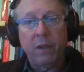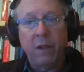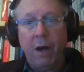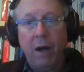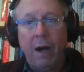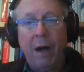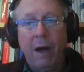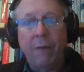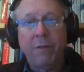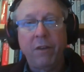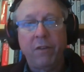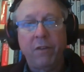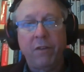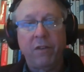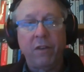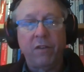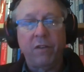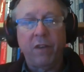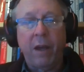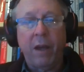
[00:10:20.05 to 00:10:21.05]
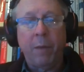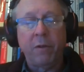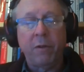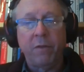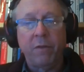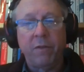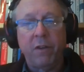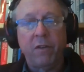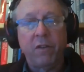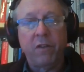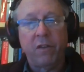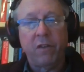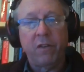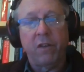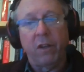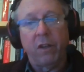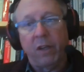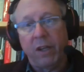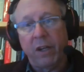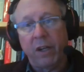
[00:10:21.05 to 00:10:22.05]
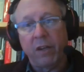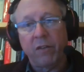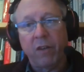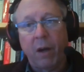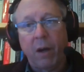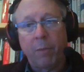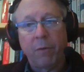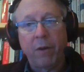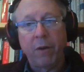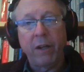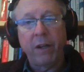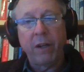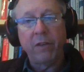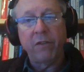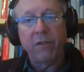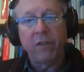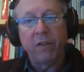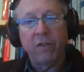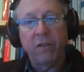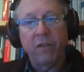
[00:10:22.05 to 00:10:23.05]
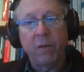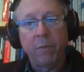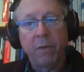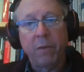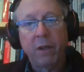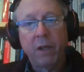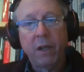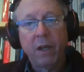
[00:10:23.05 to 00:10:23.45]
the obvious example of this is the Linux operating system